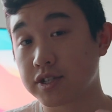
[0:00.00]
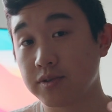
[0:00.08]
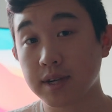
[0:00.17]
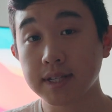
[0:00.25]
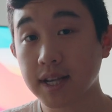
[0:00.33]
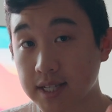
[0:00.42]
soon
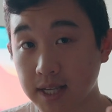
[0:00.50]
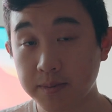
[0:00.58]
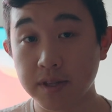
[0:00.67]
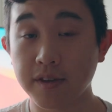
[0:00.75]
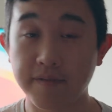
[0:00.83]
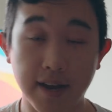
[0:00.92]
as I
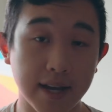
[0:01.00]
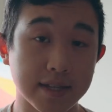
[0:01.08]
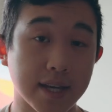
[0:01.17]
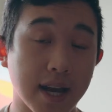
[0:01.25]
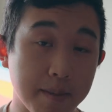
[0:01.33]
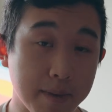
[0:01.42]
accepted the fact
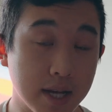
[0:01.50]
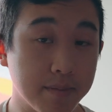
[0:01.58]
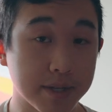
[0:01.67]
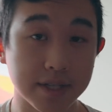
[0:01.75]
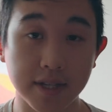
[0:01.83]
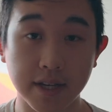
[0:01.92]
that I made a
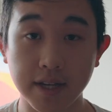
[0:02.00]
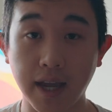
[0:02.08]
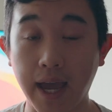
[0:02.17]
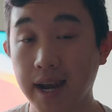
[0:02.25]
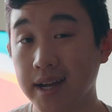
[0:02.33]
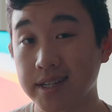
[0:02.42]
mistake
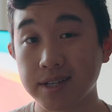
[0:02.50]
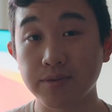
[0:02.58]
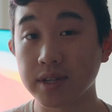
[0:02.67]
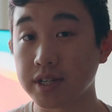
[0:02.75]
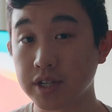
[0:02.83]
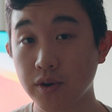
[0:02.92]
and I didn't
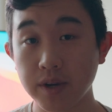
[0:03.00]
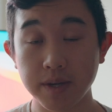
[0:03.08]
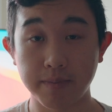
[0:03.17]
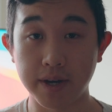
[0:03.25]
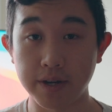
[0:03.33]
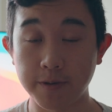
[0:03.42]
really know any
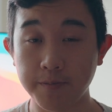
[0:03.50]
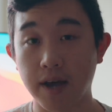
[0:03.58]
better,